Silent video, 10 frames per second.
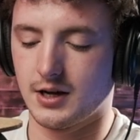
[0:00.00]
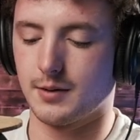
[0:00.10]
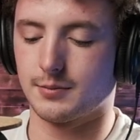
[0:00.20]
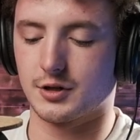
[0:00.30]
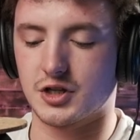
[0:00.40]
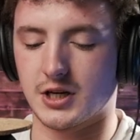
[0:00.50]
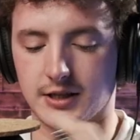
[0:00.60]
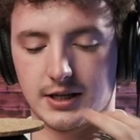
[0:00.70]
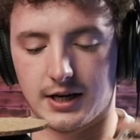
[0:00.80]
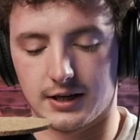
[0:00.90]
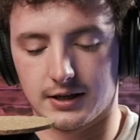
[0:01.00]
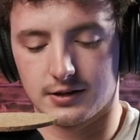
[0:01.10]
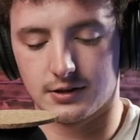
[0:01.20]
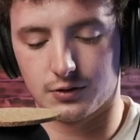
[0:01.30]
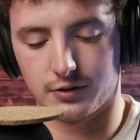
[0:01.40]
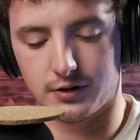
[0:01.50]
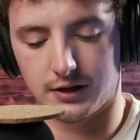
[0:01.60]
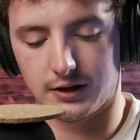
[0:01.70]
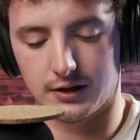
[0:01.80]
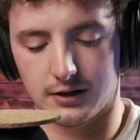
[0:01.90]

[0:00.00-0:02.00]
appreciate that and don't think,